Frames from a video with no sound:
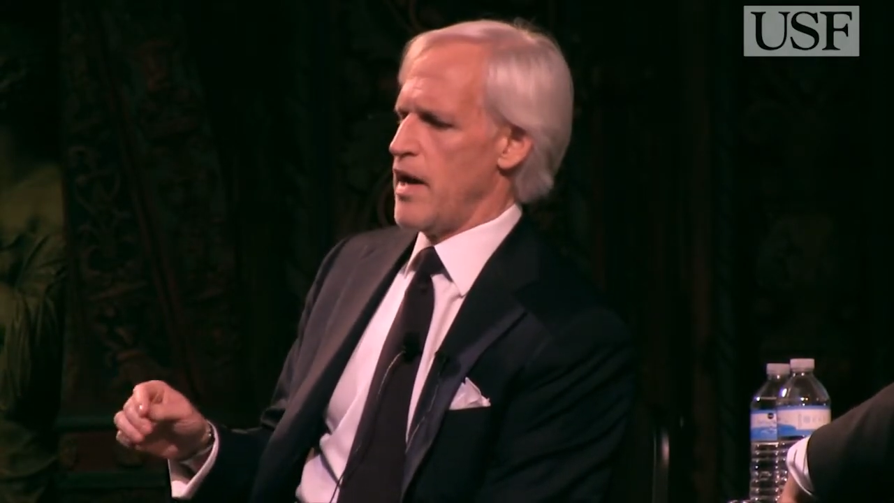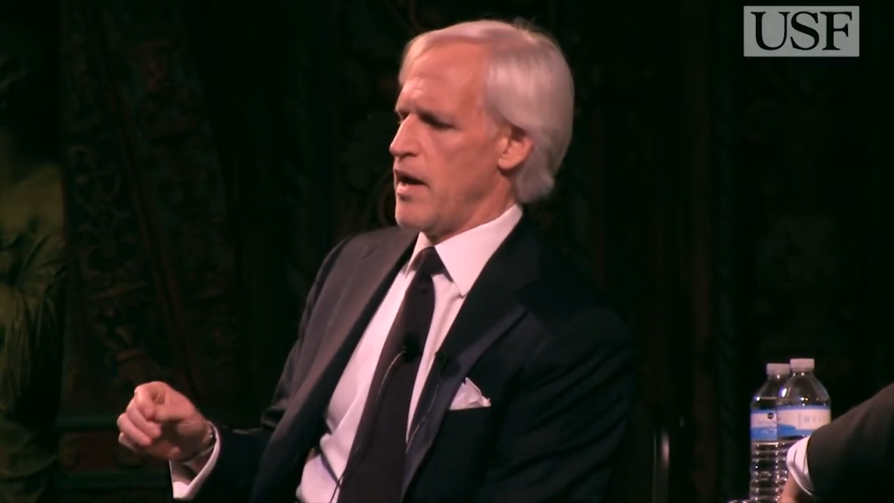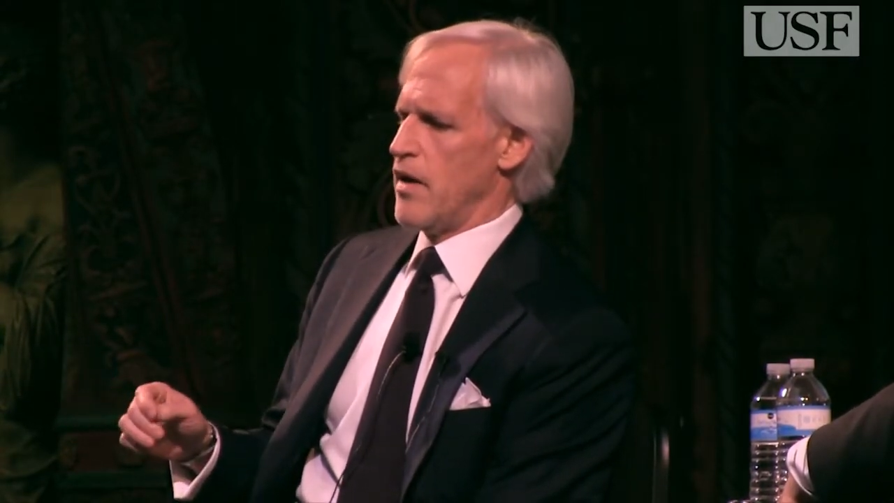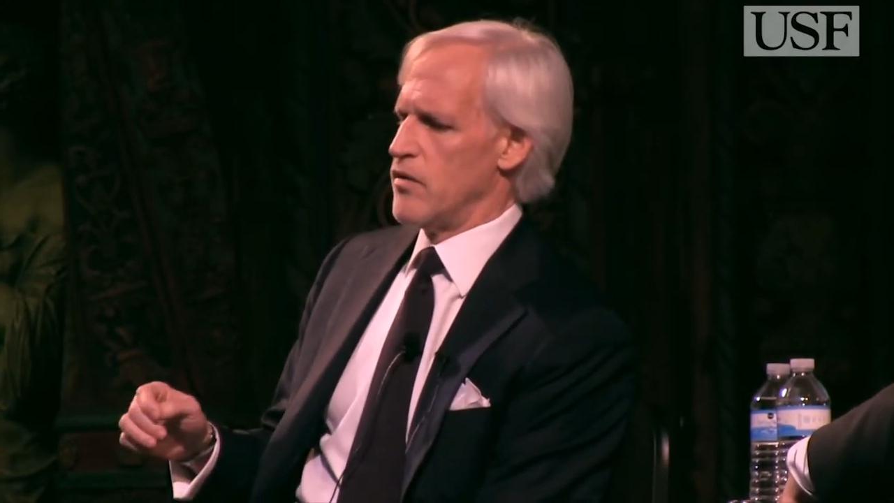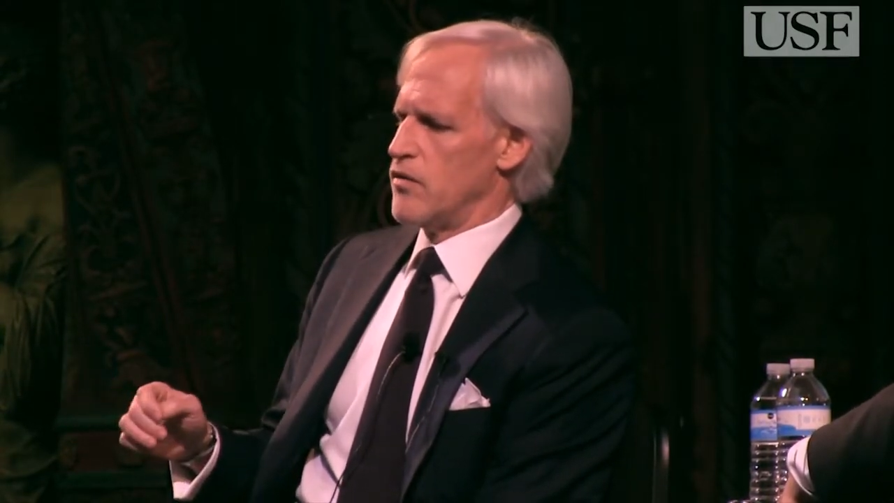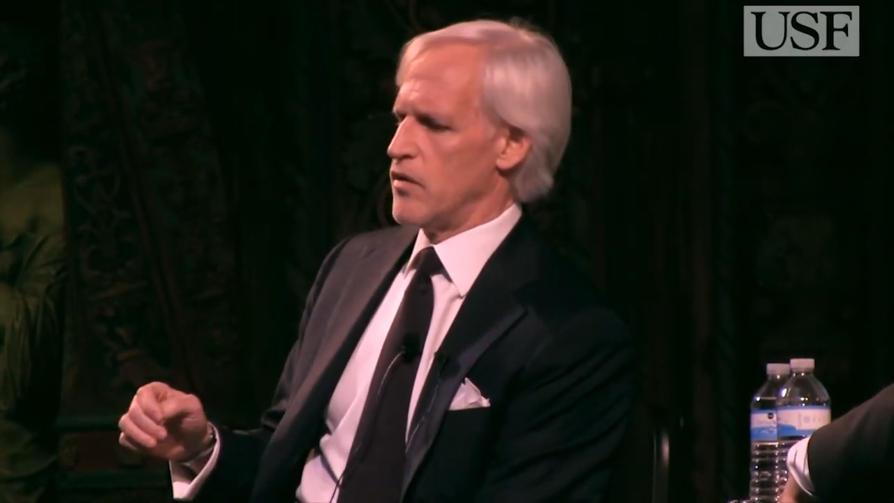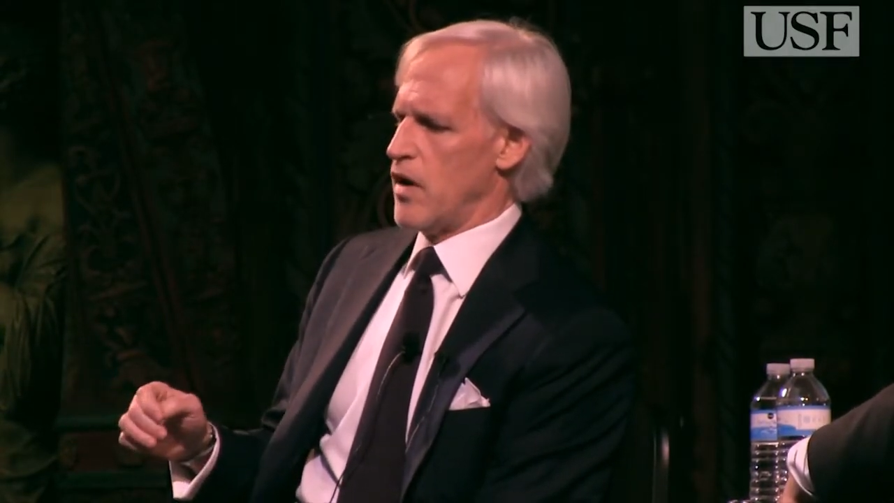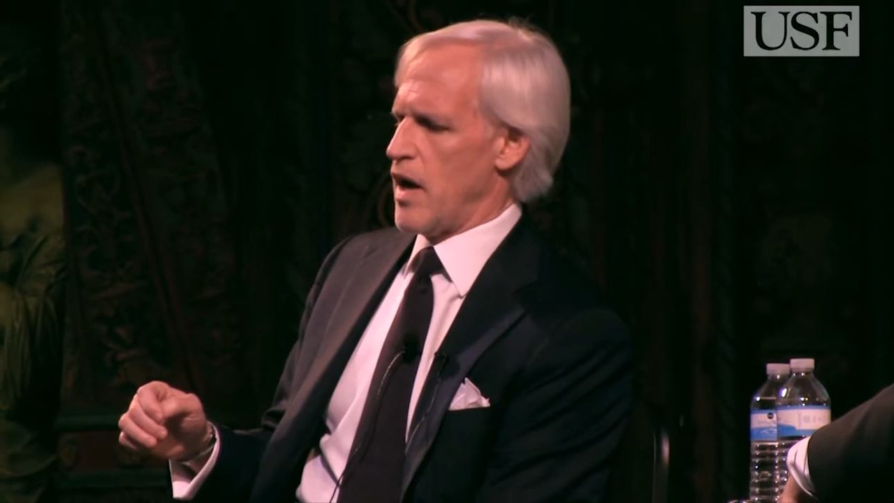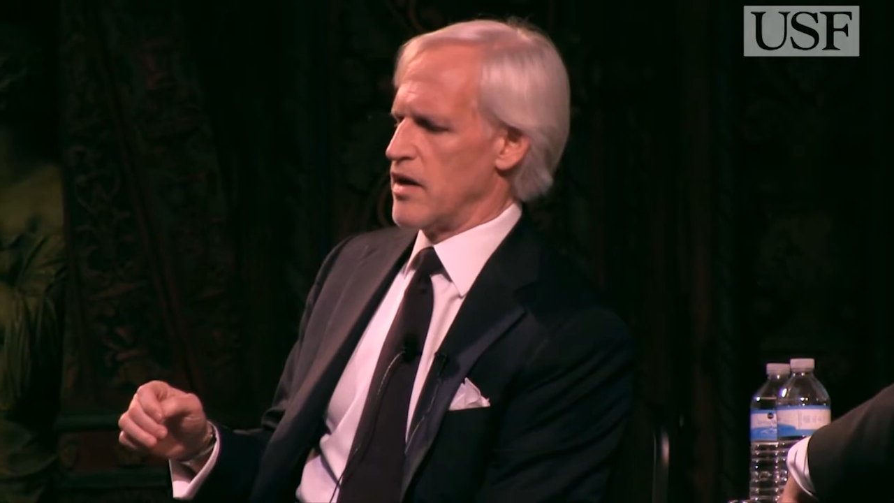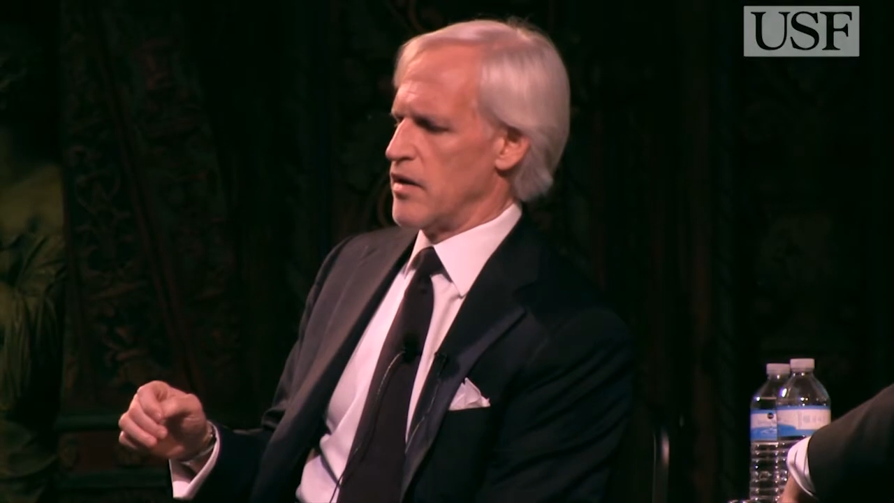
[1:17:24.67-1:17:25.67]
And
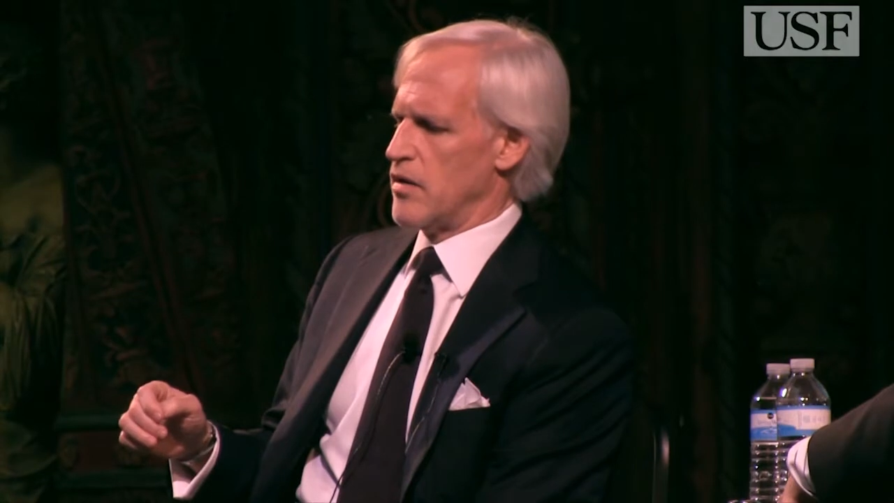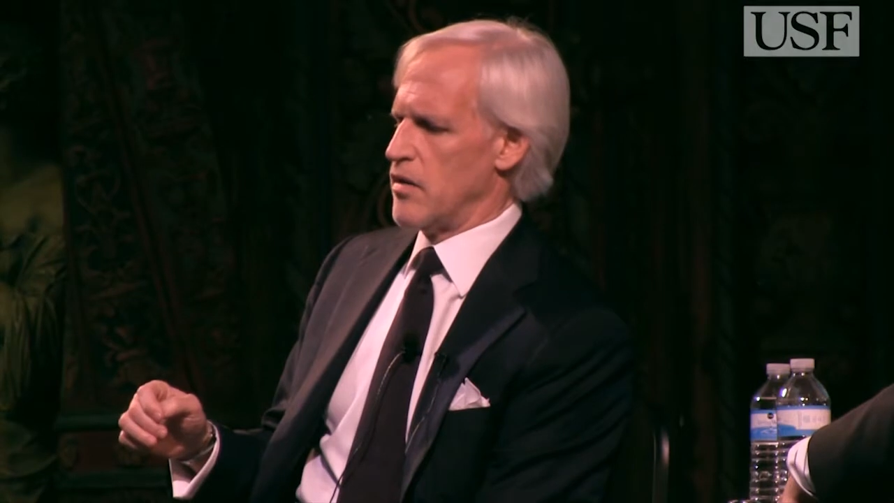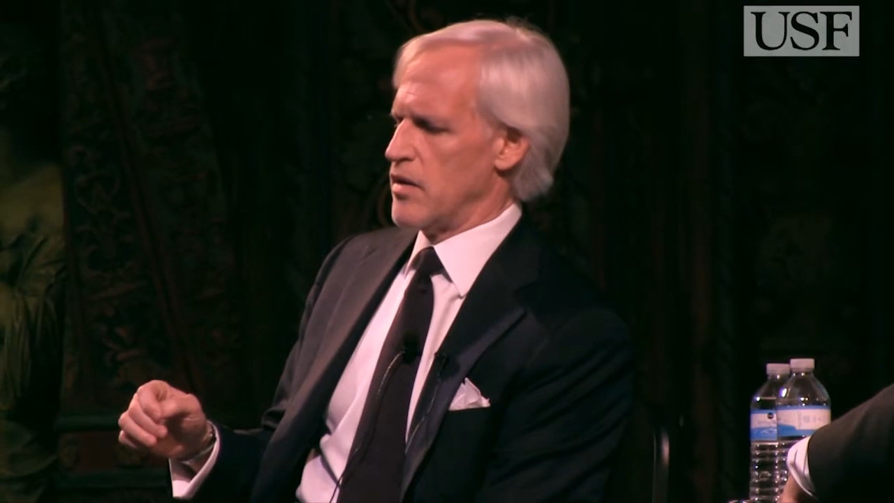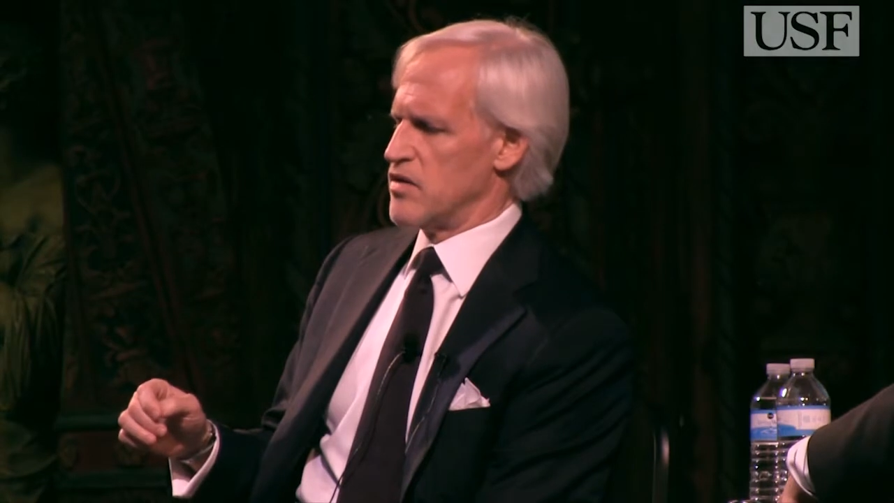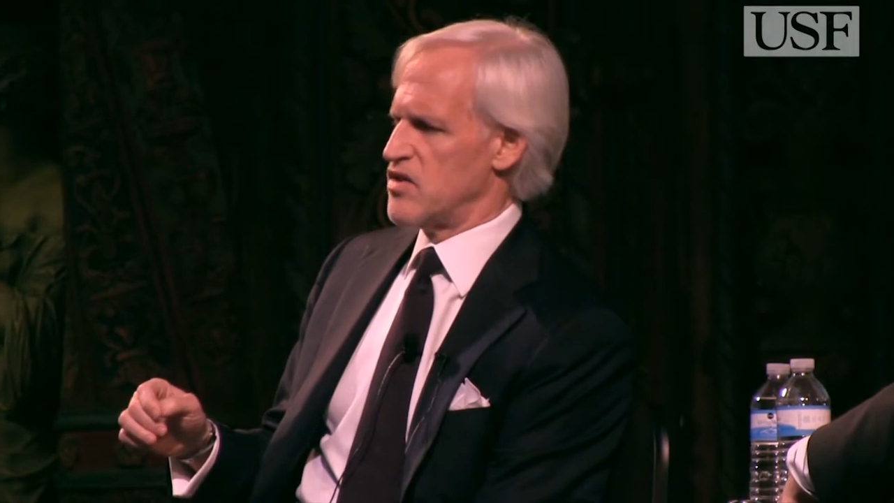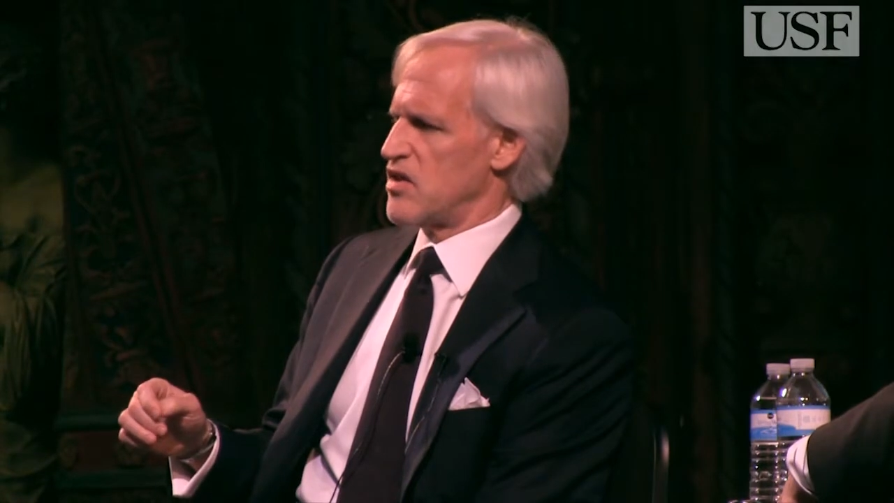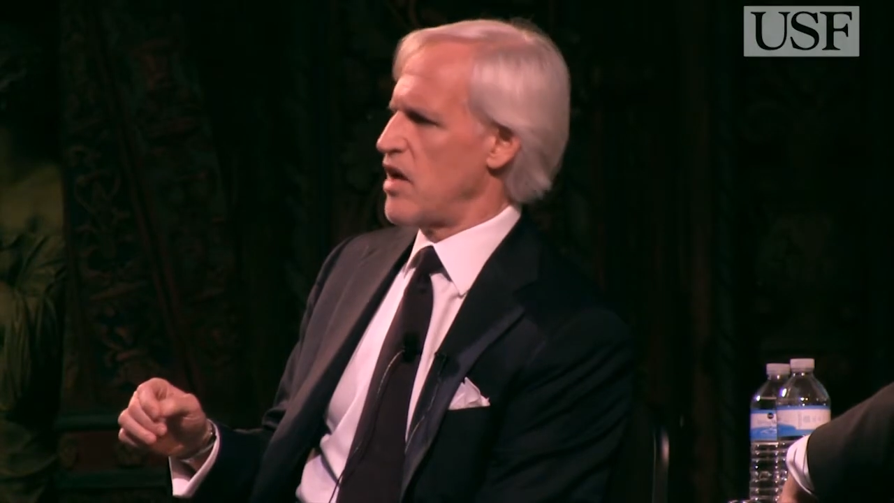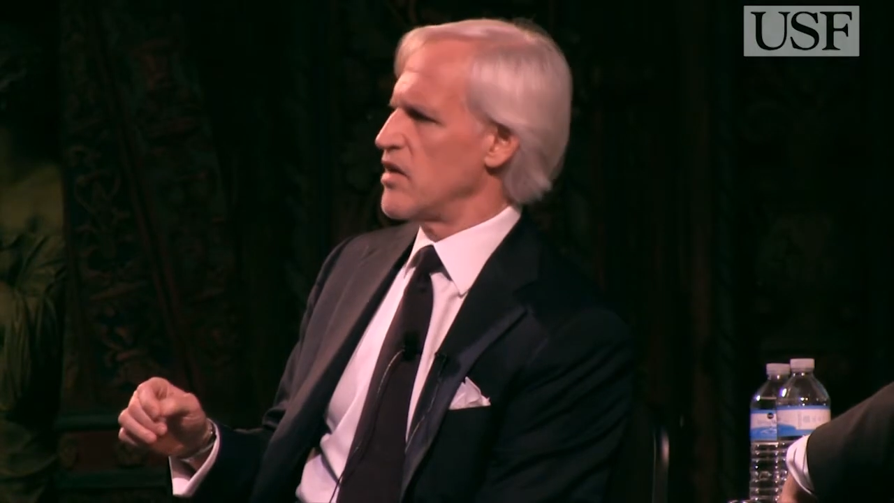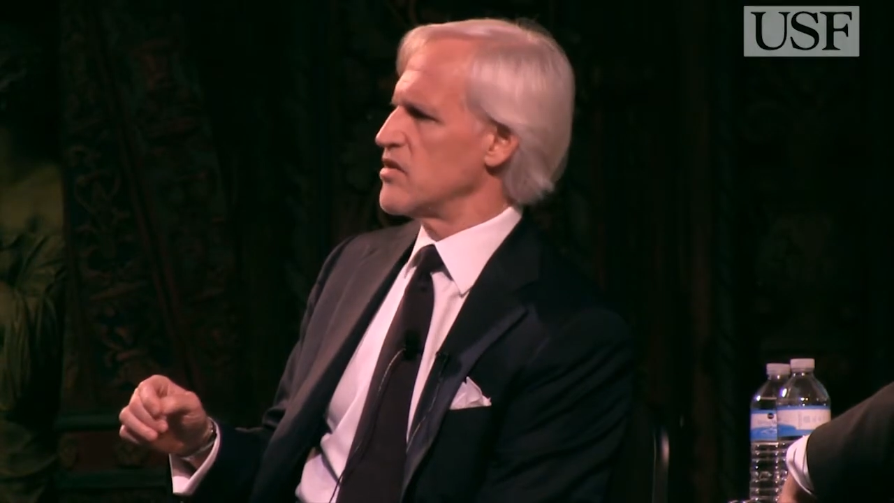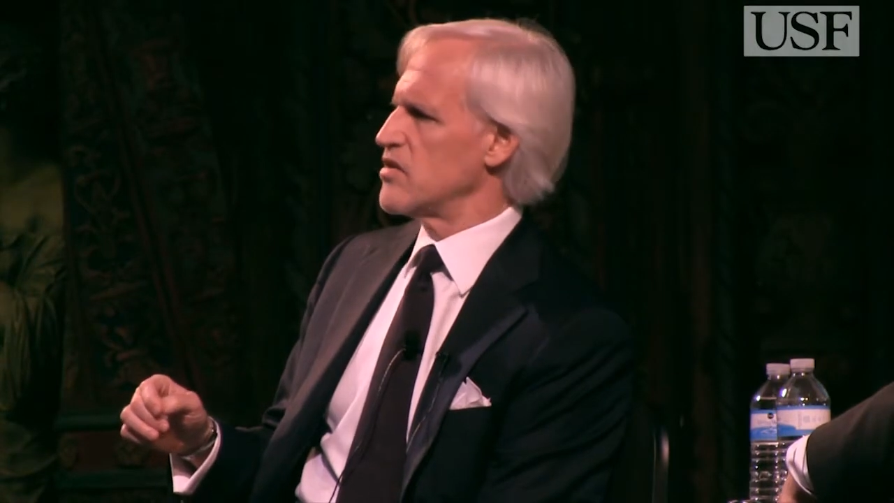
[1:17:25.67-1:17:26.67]
I, his
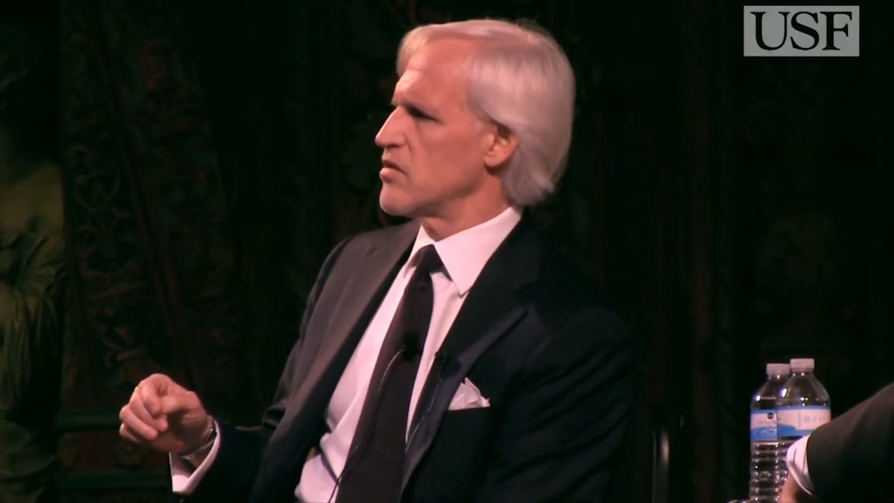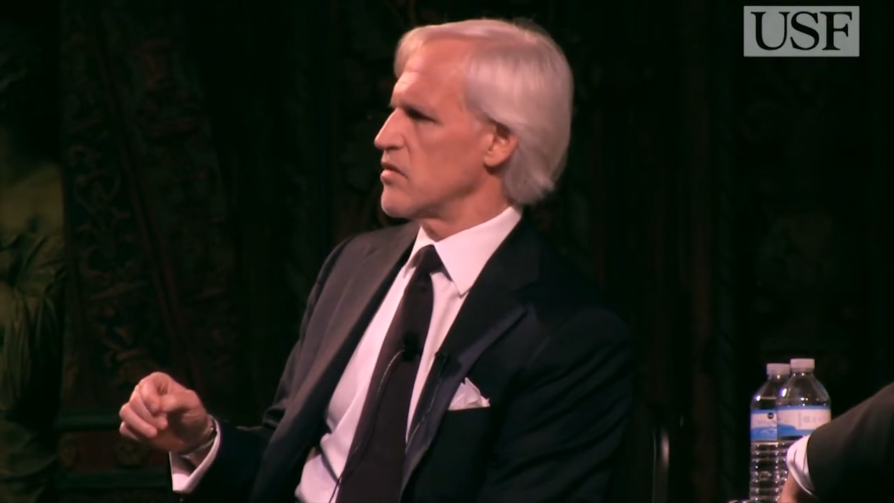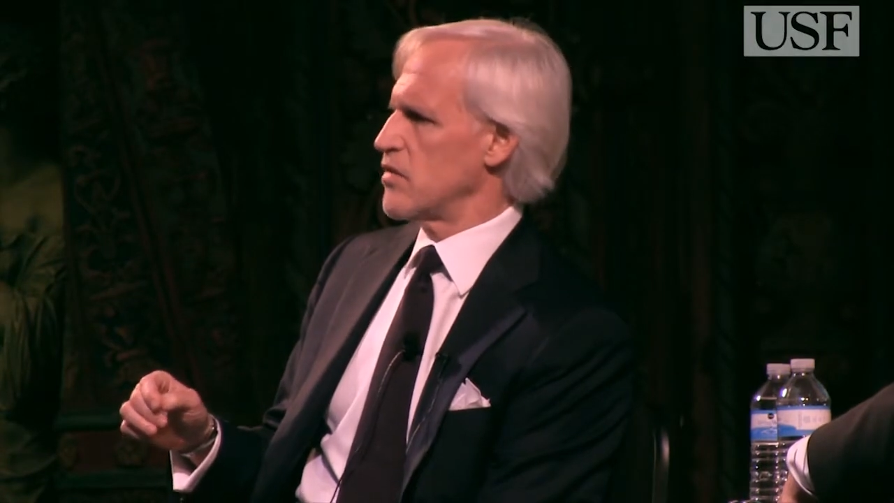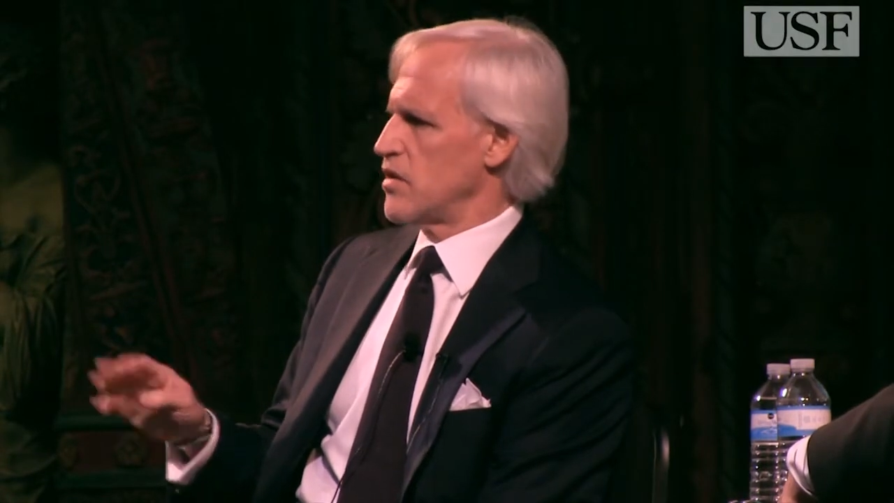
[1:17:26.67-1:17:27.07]
sons,